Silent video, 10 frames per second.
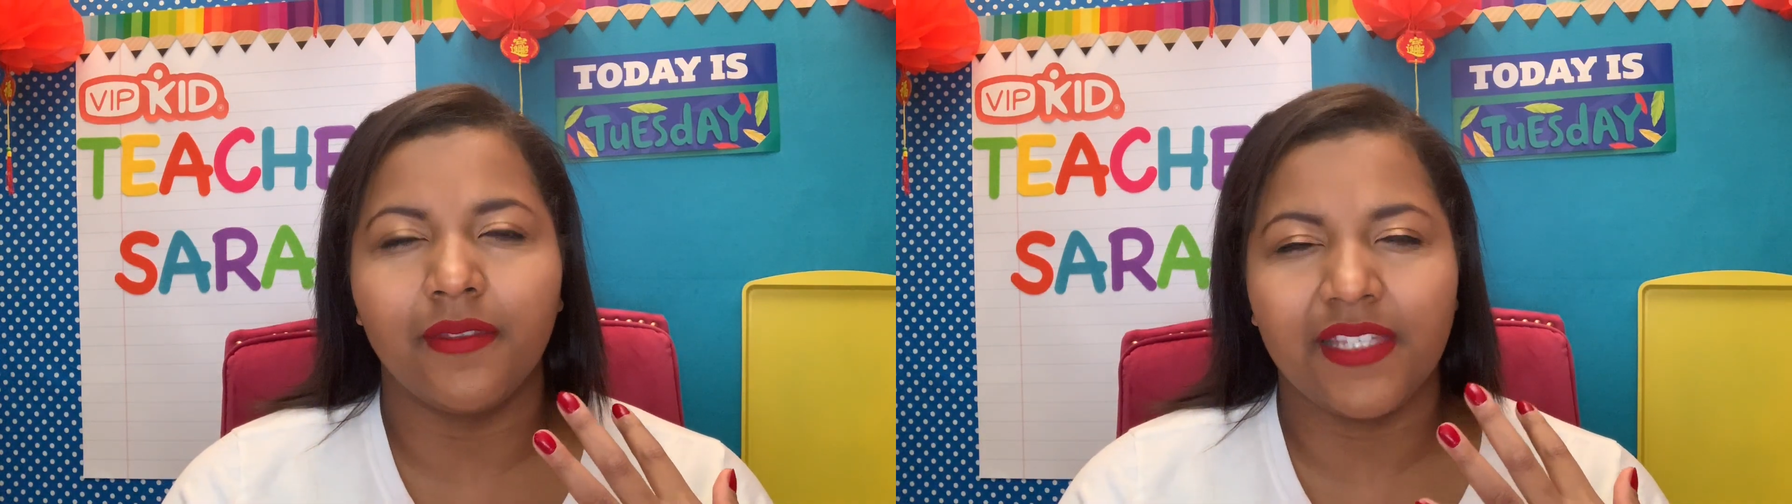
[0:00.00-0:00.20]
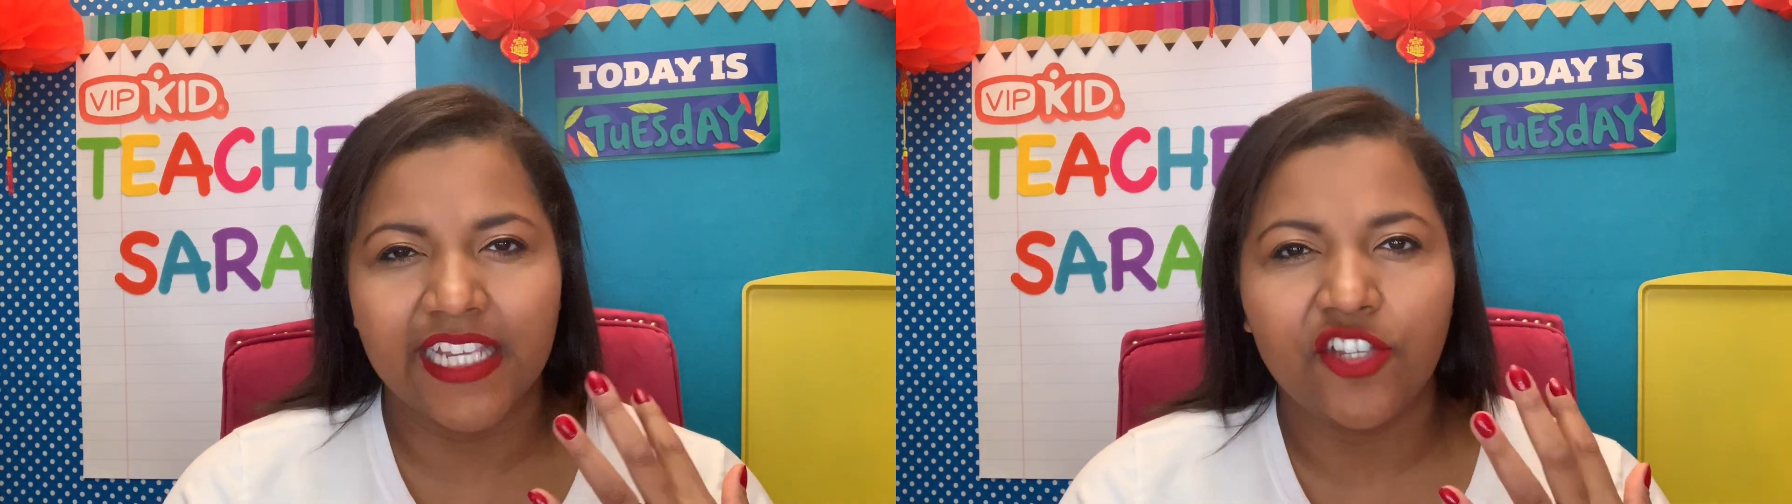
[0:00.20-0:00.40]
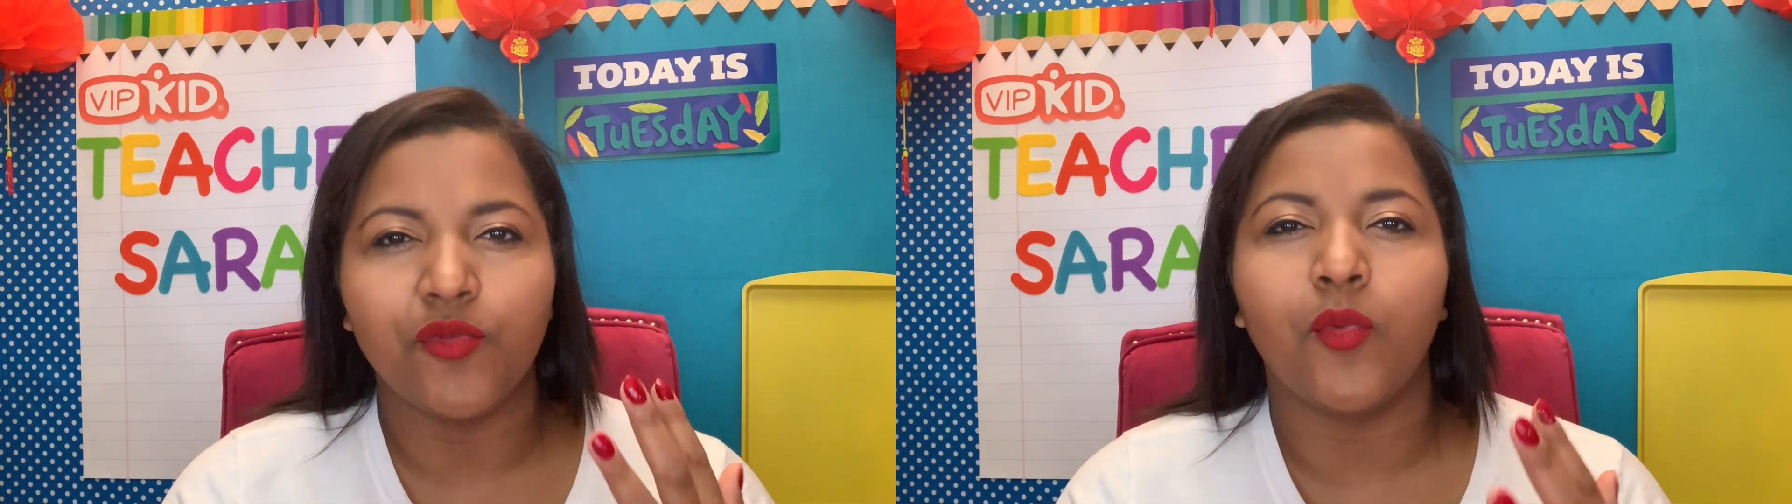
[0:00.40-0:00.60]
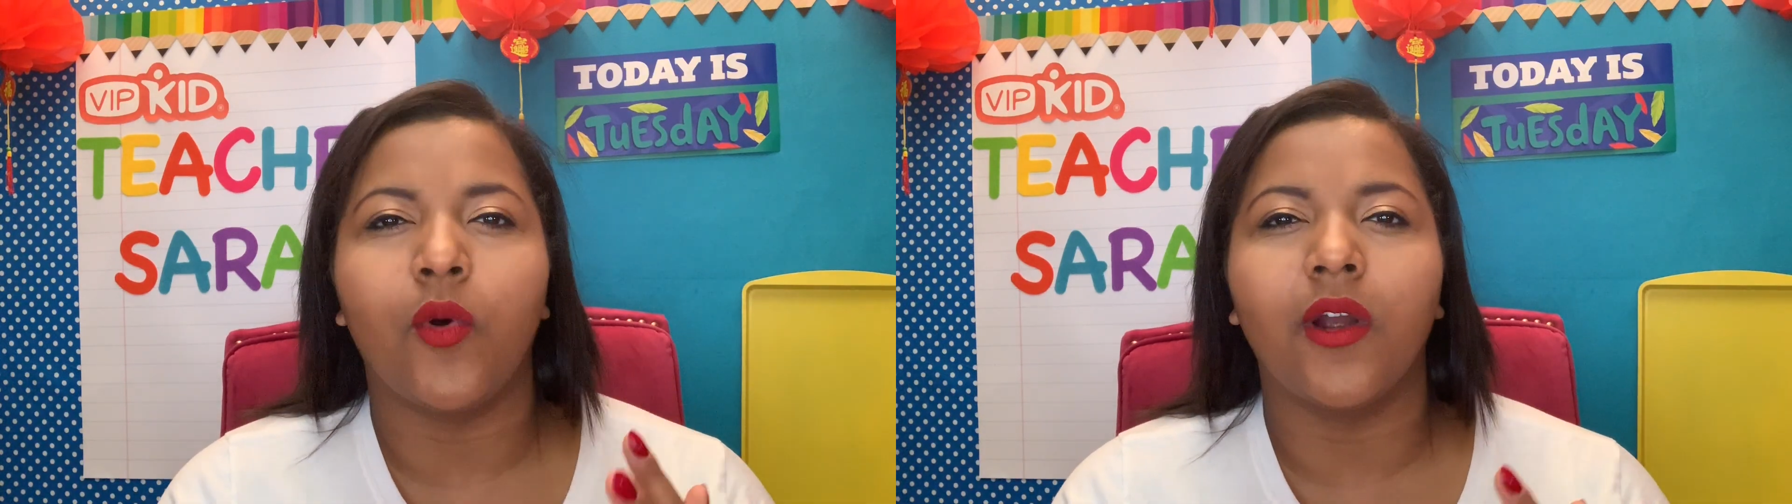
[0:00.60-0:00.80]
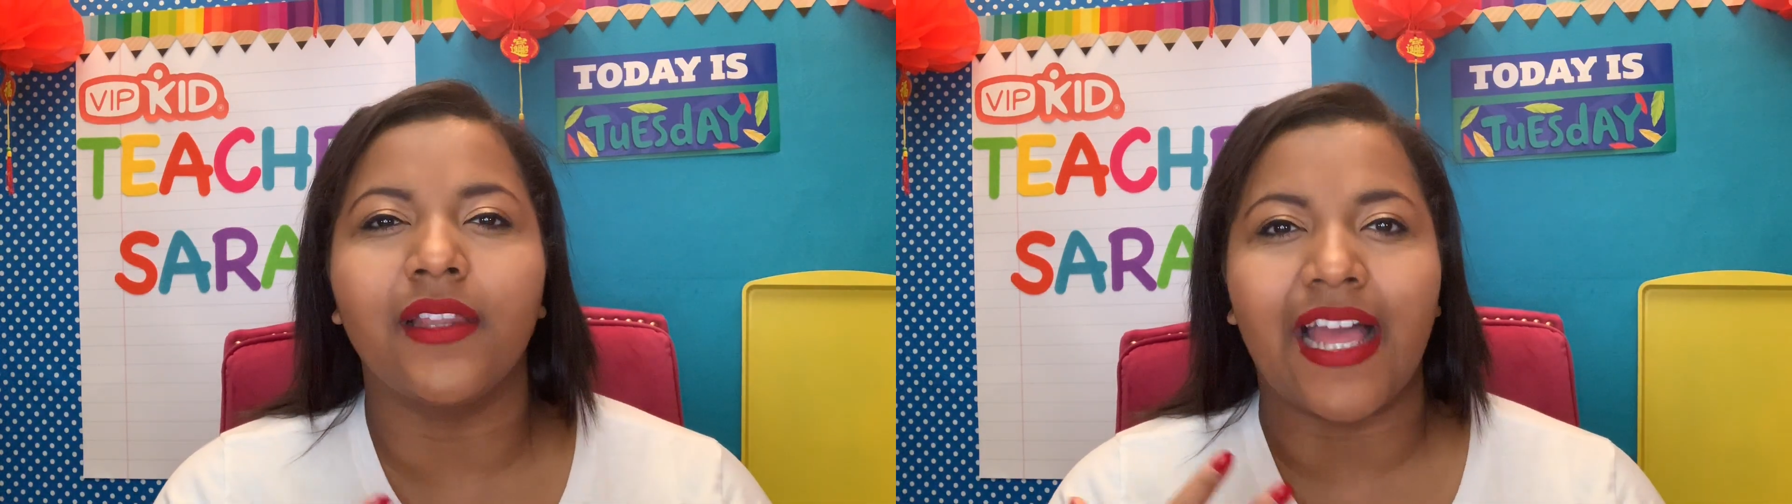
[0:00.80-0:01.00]
teach
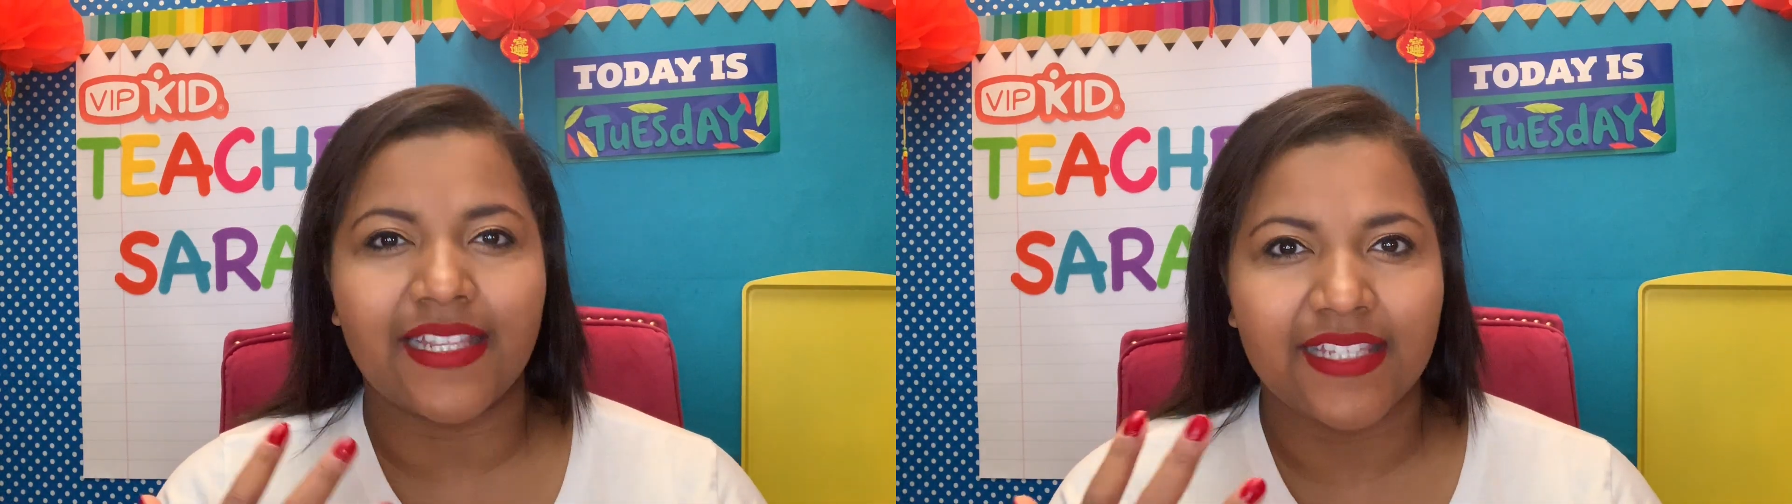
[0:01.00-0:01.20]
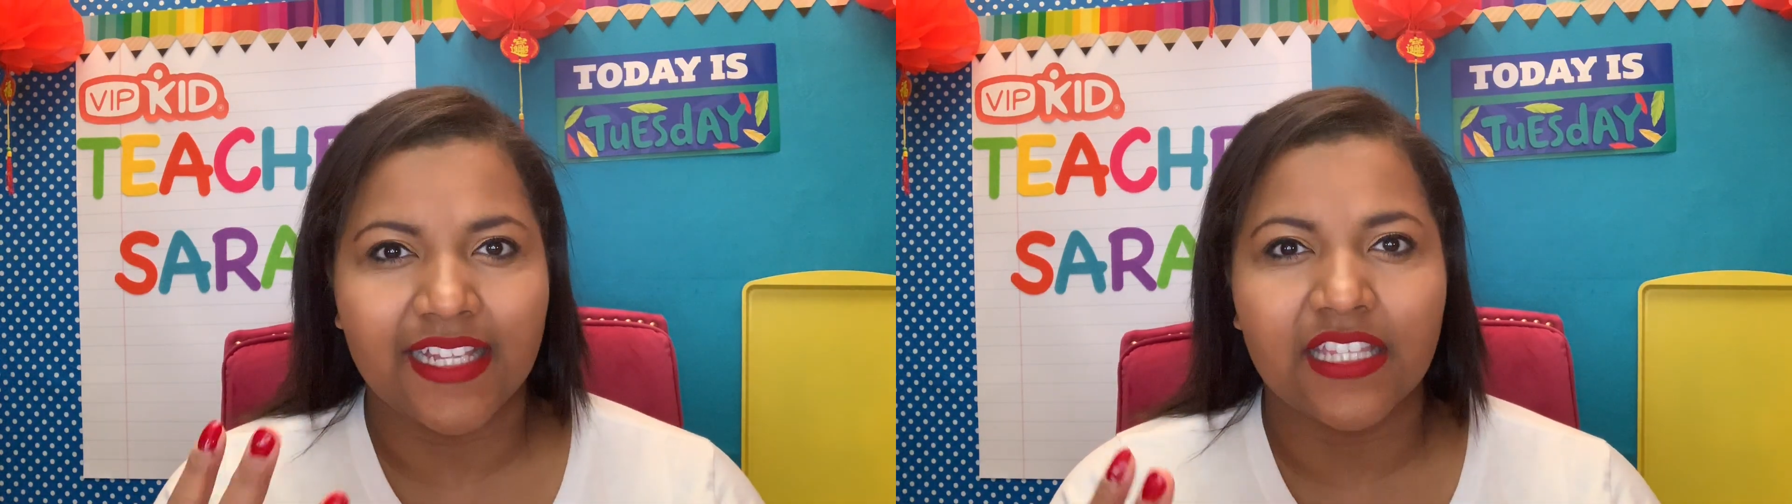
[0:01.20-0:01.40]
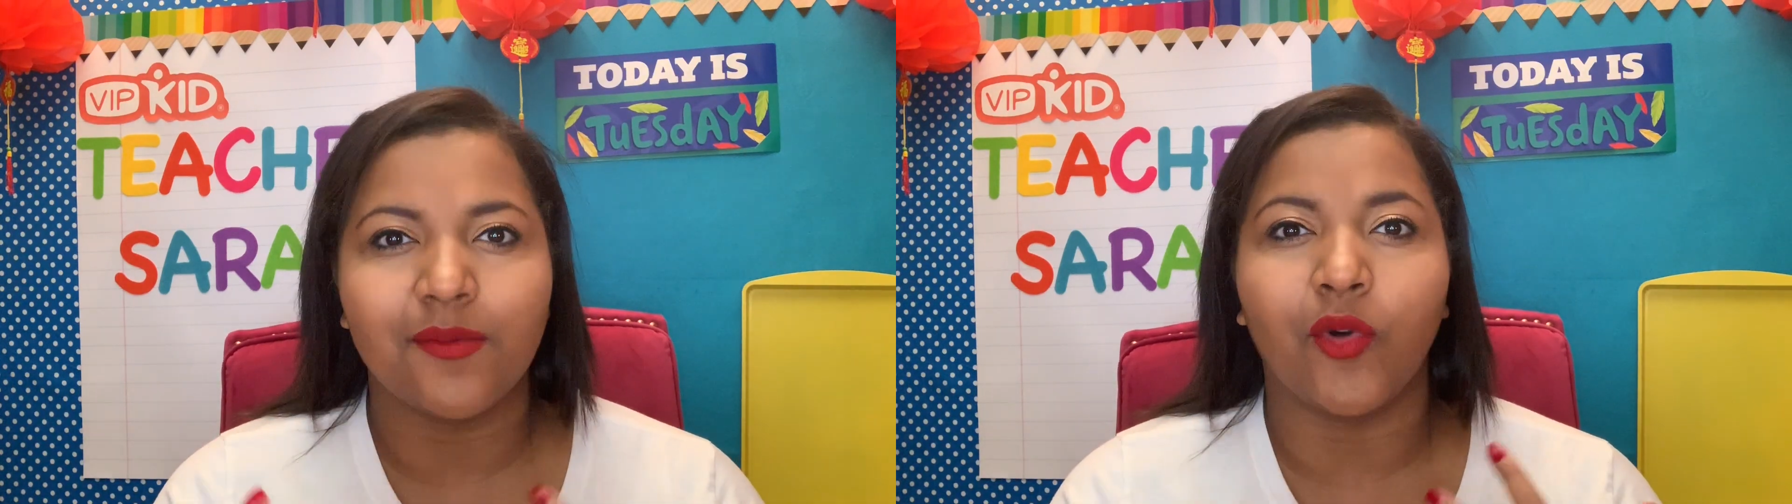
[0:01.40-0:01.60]
more lessons